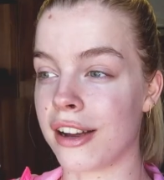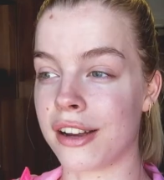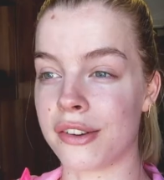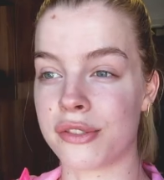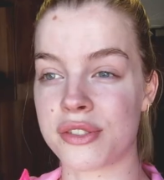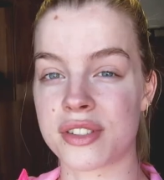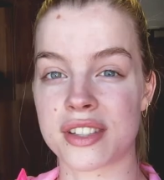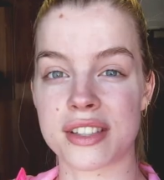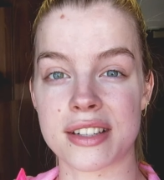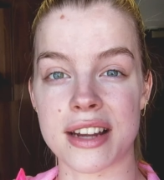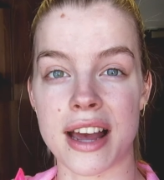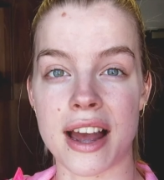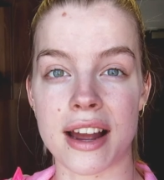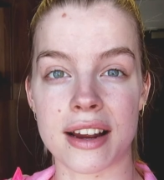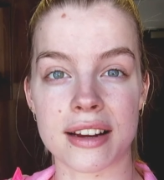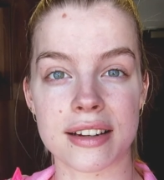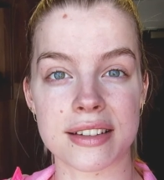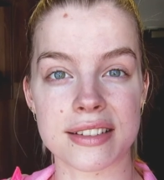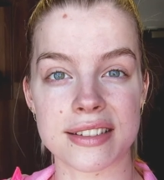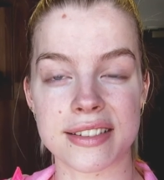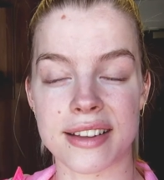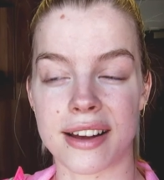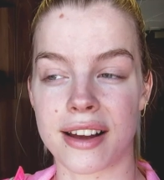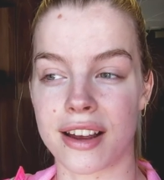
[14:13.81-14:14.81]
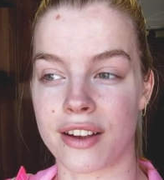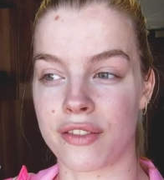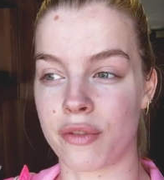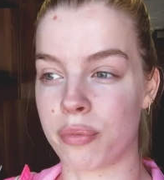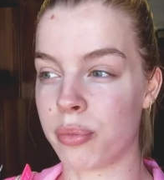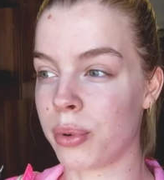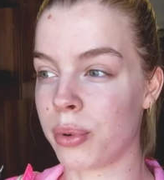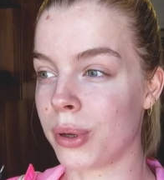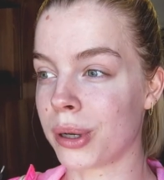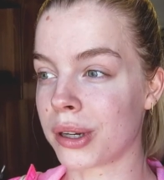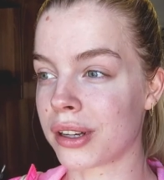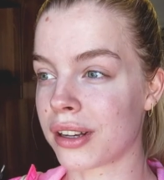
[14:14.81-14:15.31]
have snacks, I have a
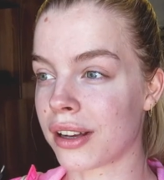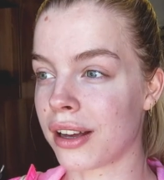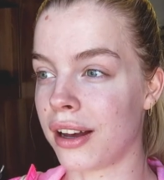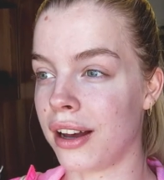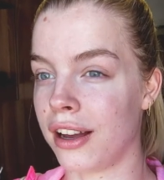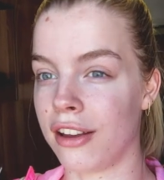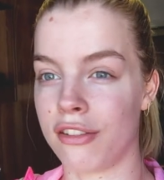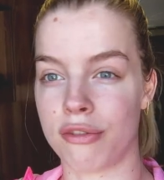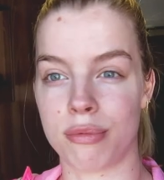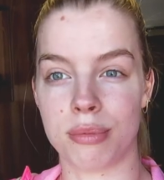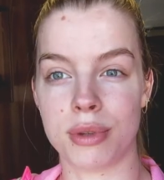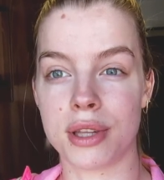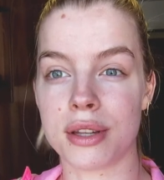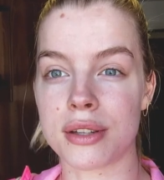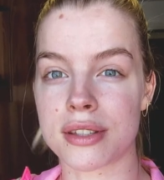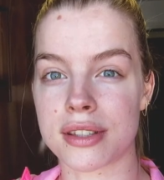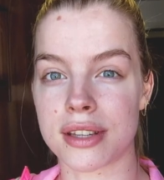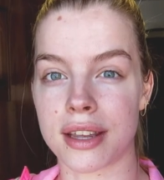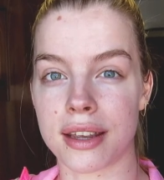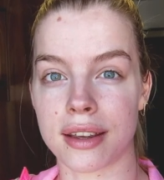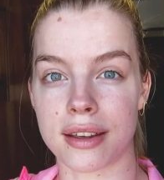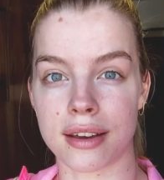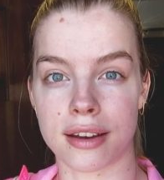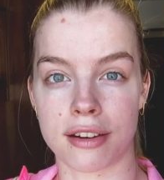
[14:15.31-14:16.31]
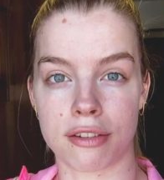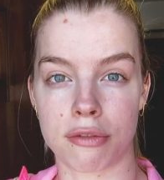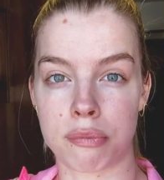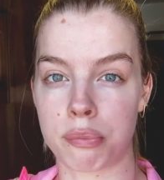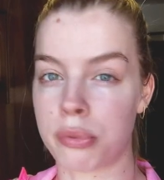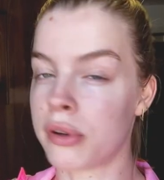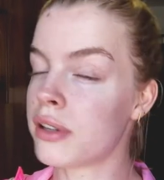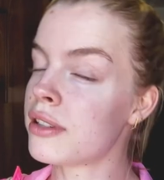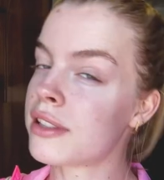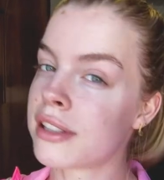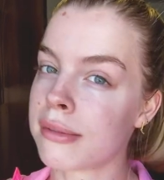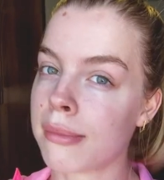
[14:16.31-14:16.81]
book, I have music, I've
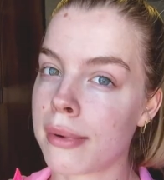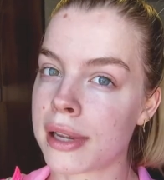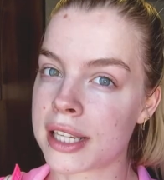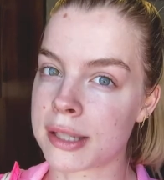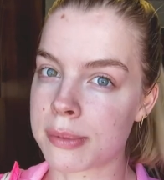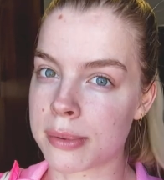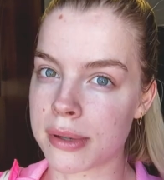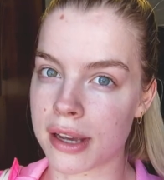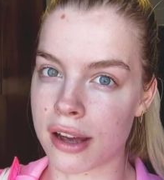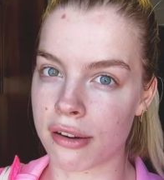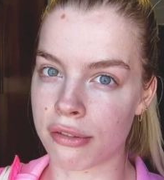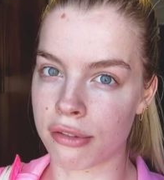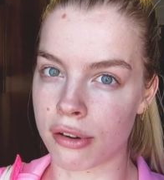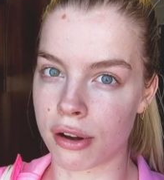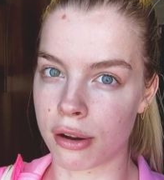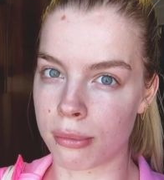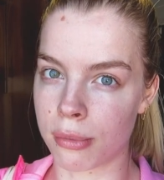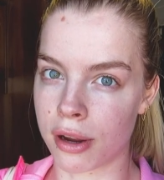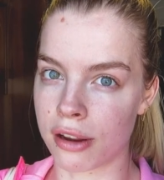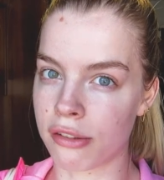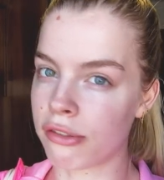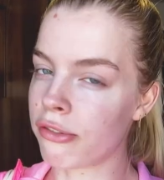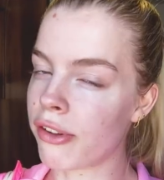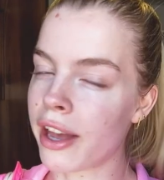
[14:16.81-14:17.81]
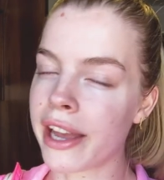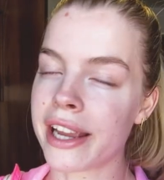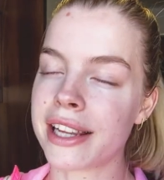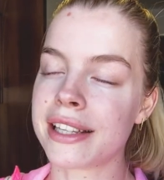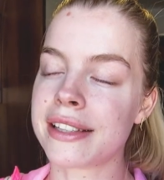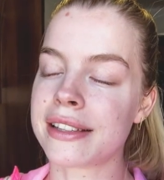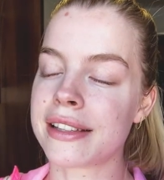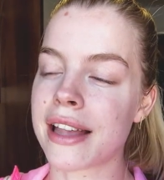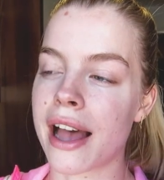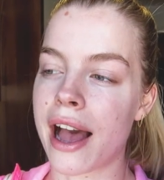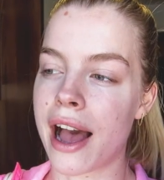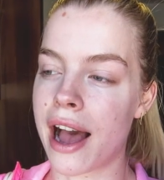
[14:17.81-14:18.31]
put some S P F on my
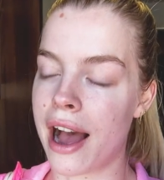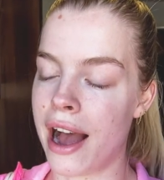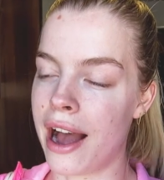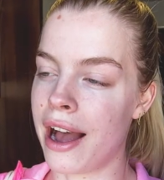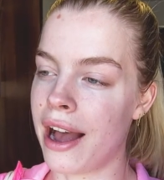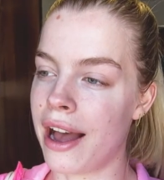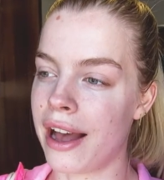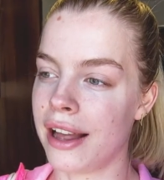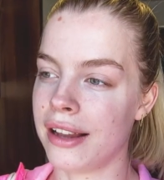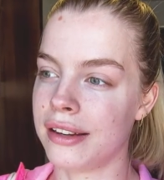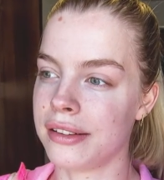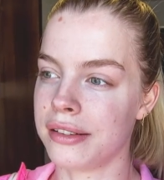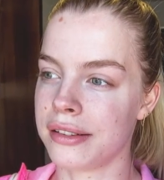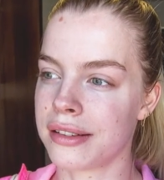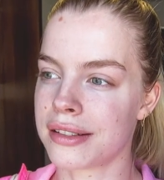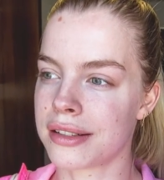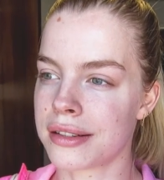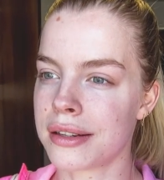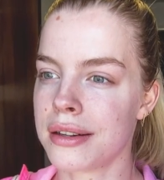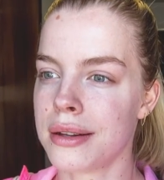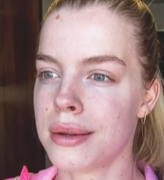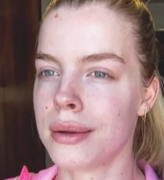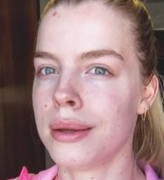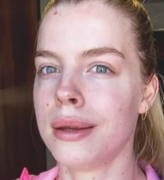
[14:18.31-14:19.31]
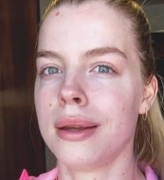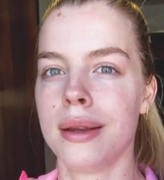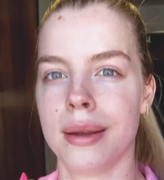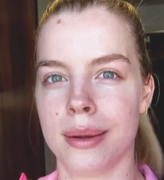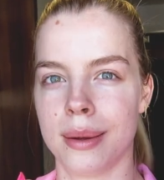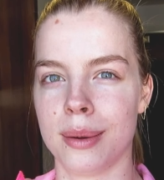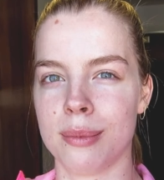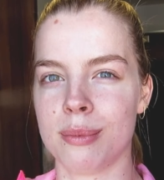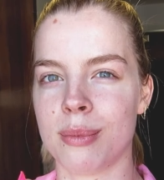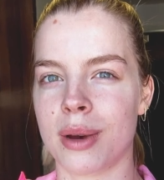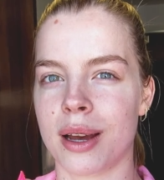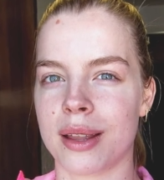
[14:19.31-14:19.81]
face and
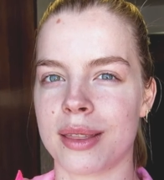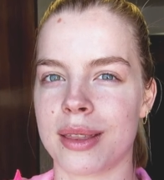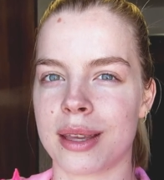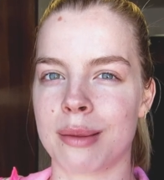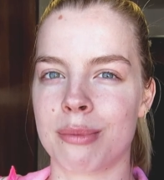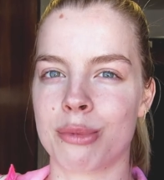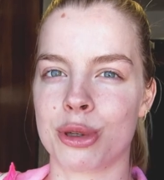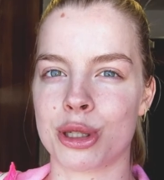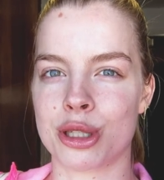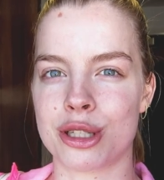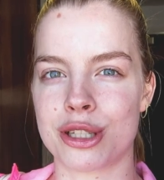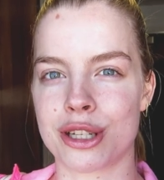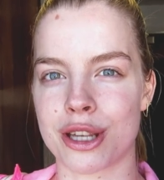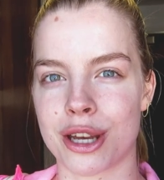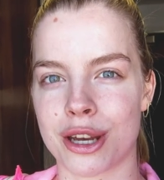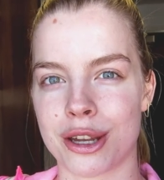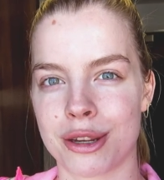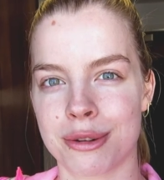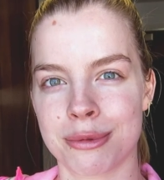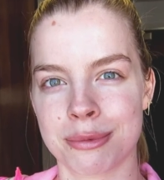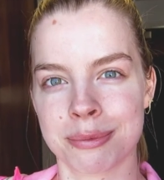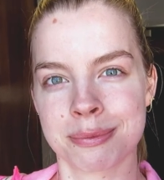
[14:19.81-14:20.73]
I think I'm good to go.